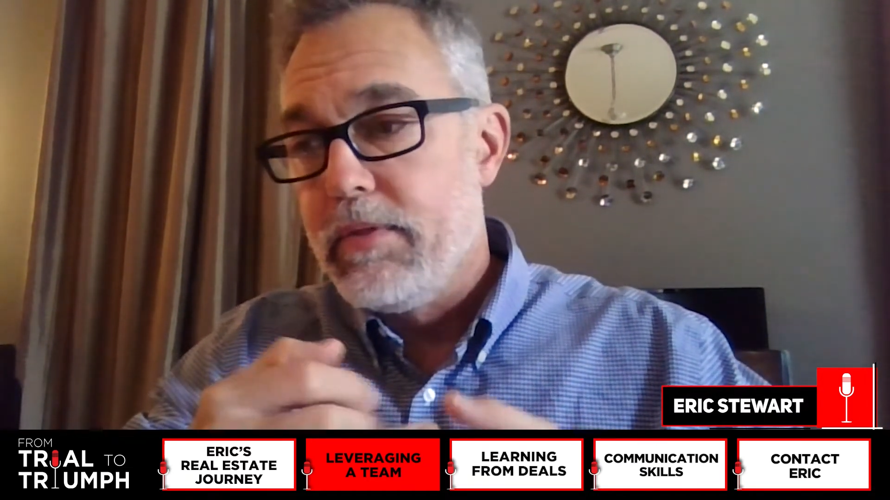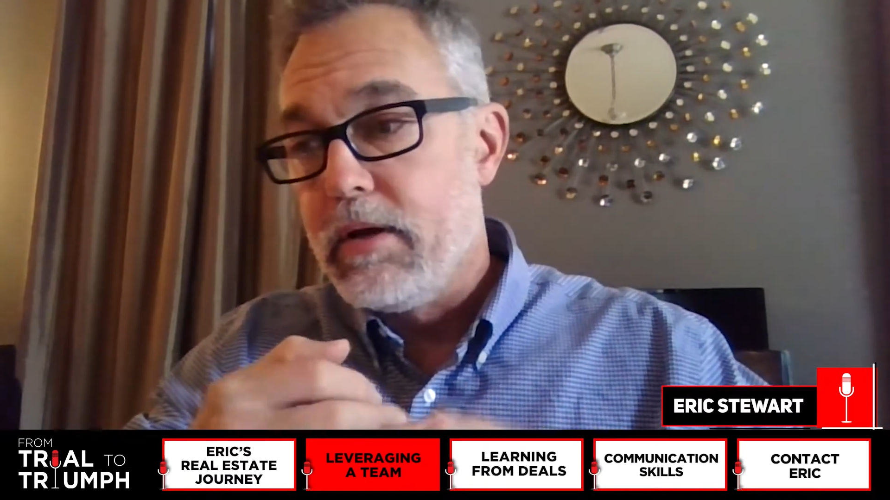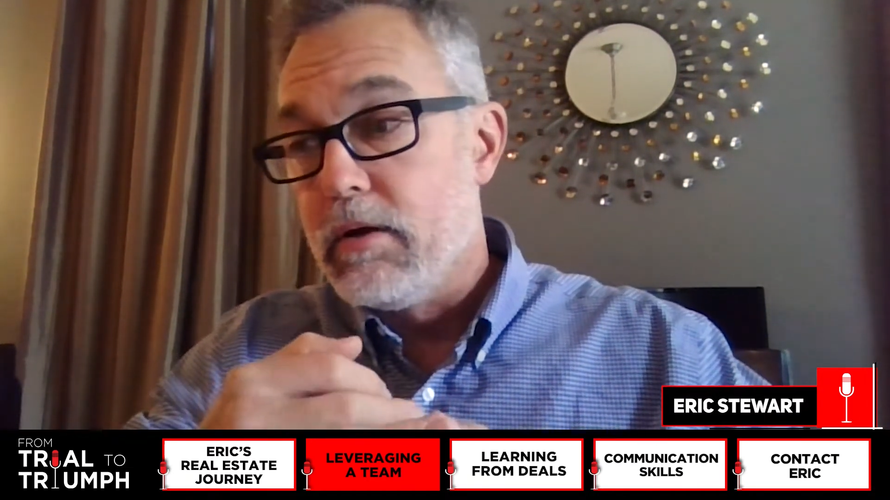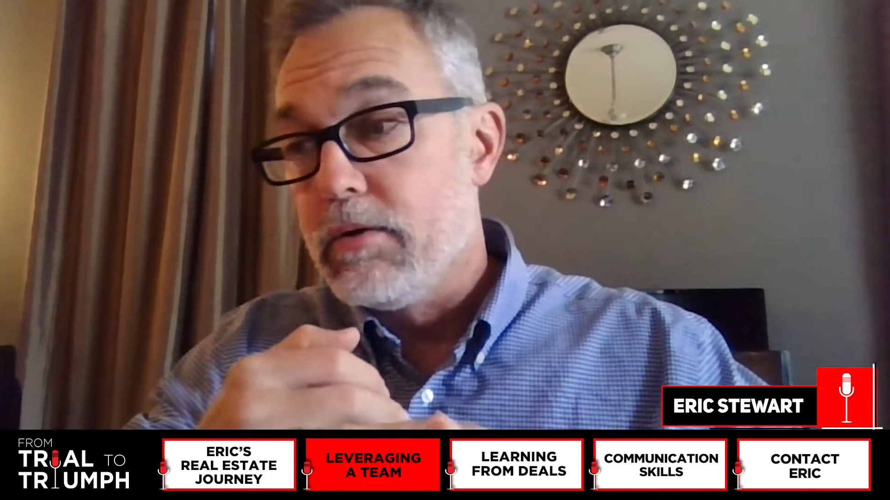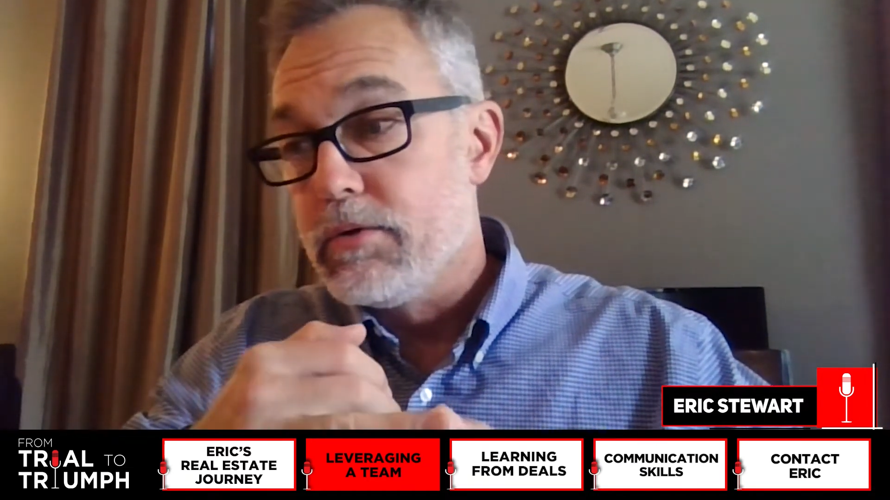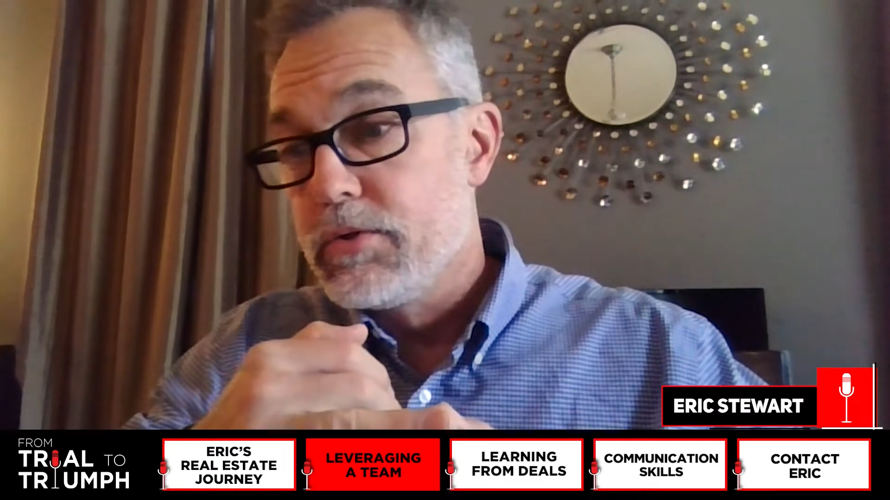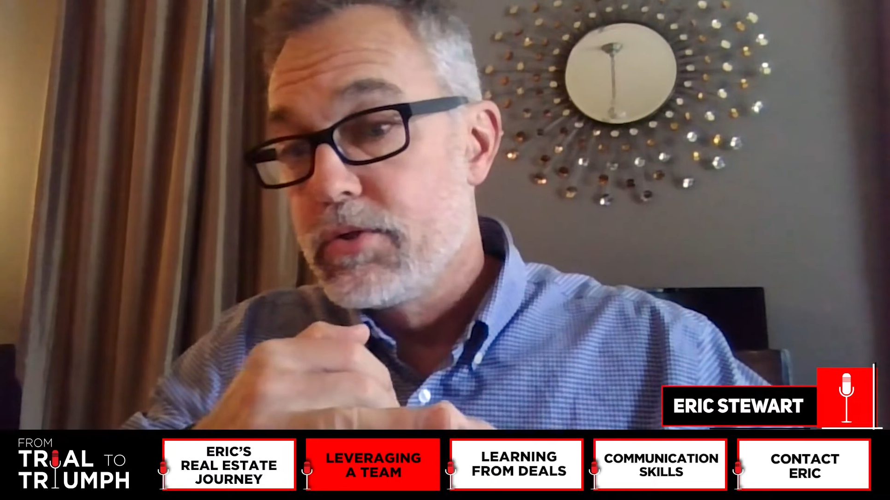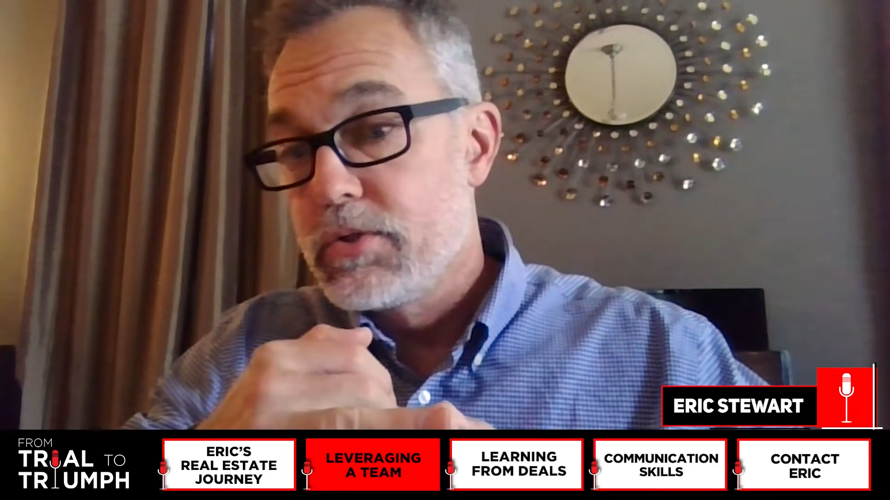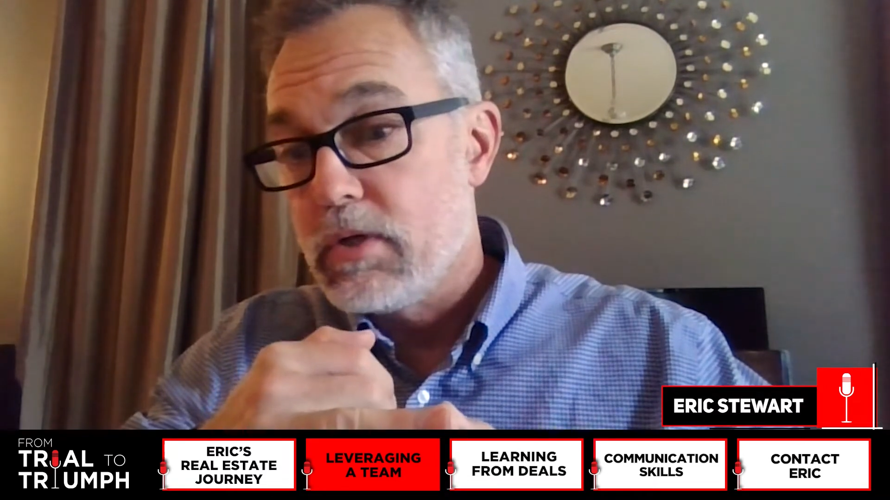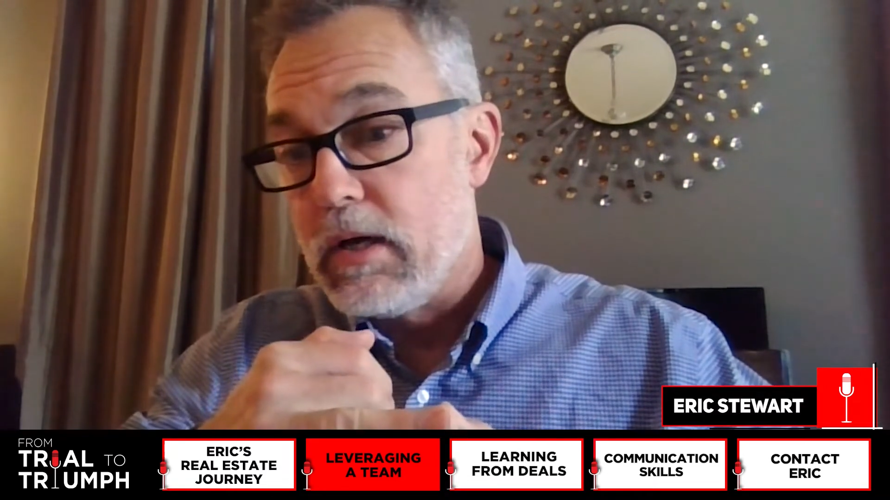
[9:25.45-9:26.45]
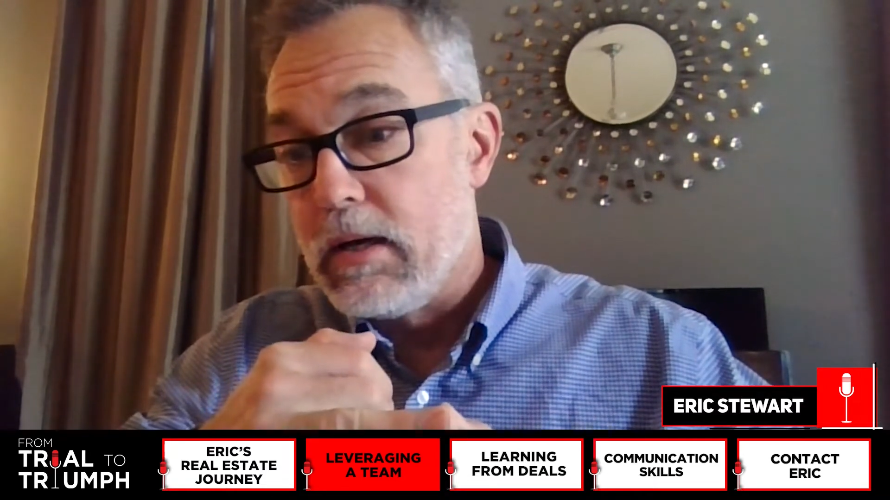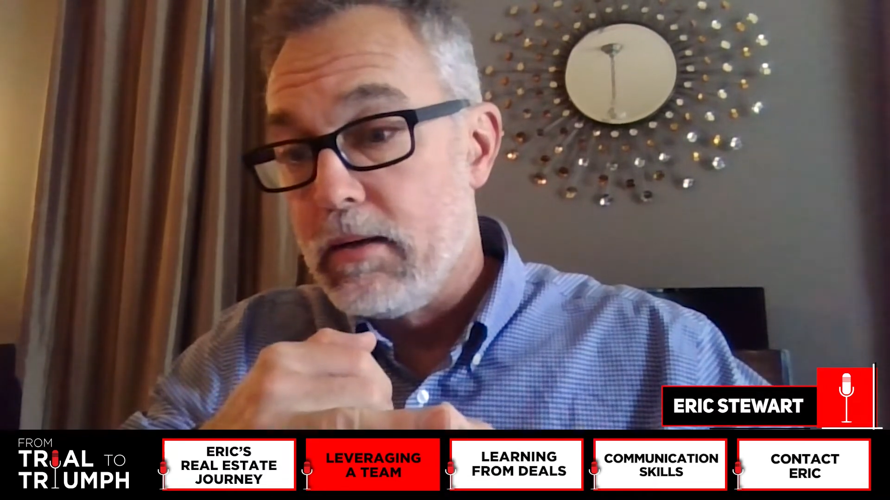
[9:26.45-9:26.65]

There's